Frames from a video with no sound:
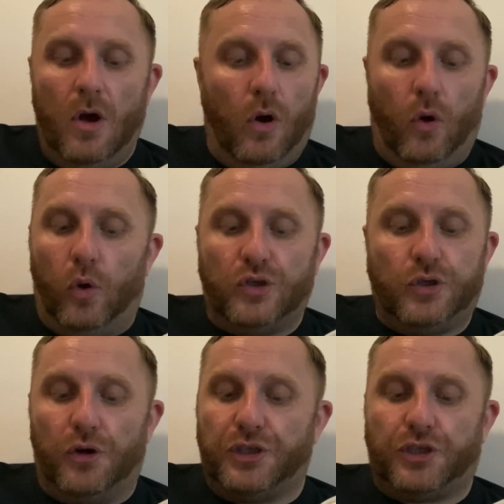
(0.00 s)
all
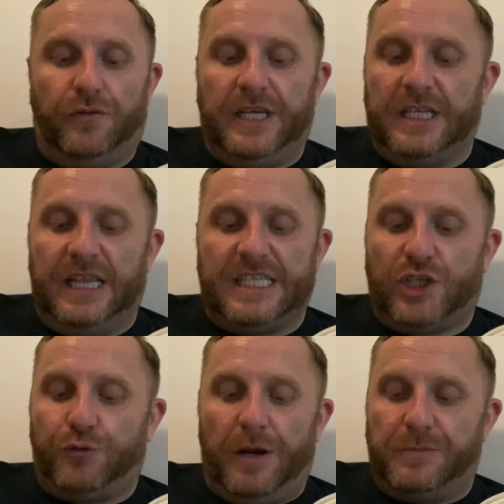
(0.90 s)
sorts during the
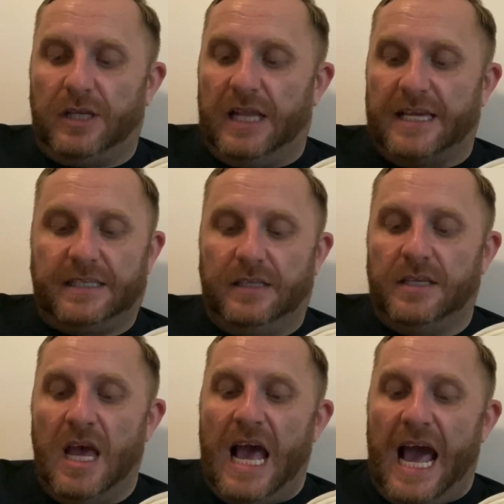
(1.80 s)
scripture lesson,
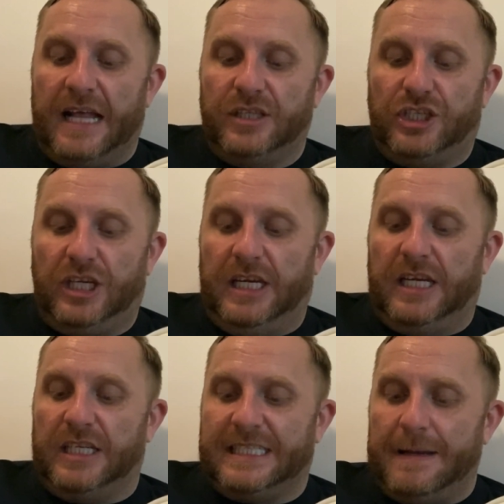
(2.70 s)
and she
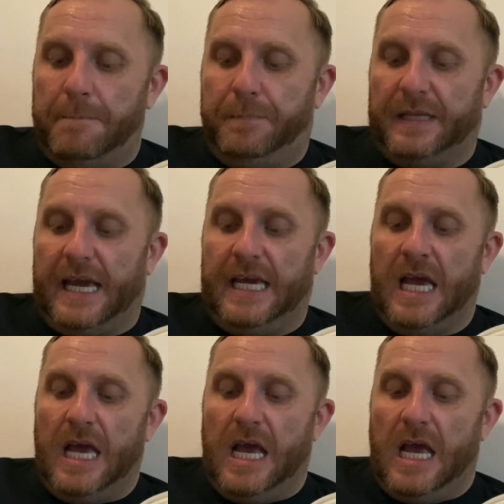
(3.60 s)
simply
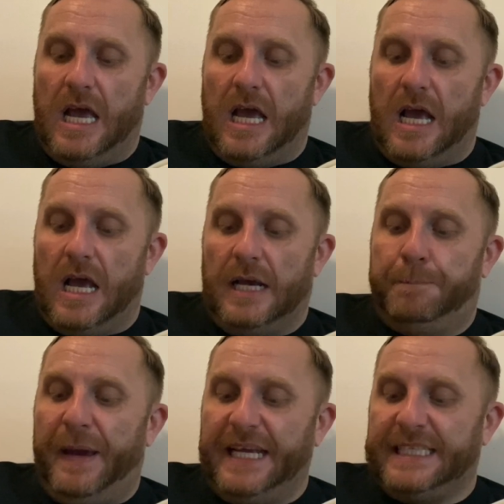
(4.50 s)

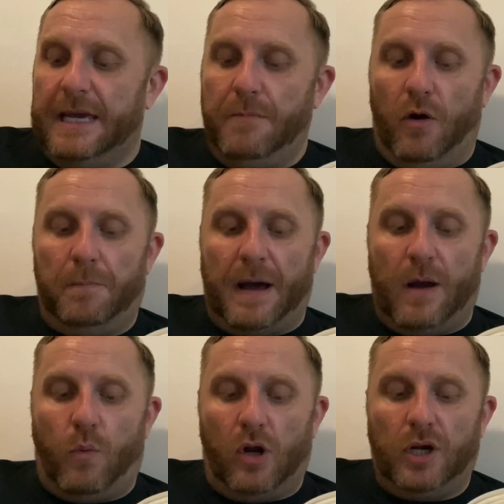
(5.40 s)
picked him up by
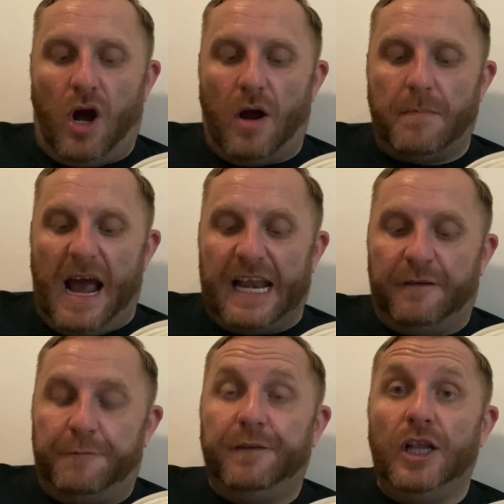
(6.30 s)
one arm
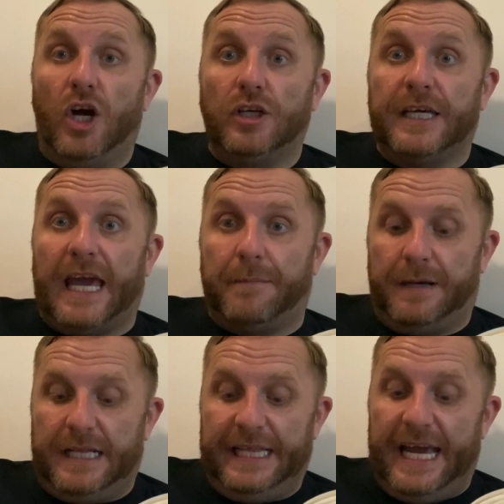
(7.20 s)
and flung
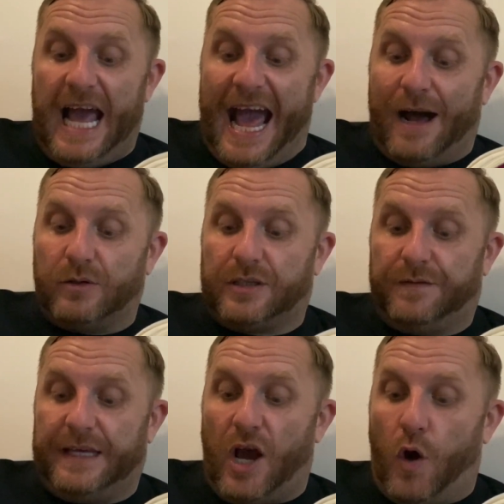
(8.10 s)
him clear out
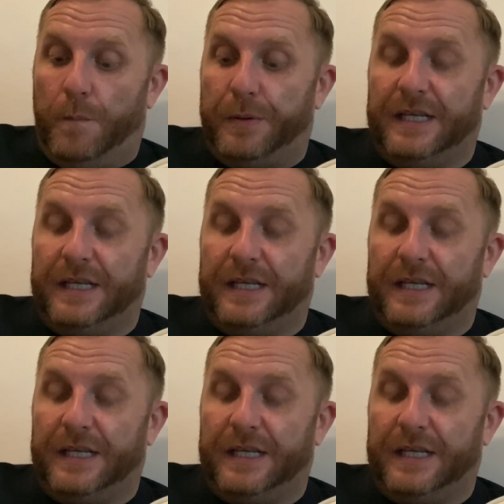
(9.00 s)
of the open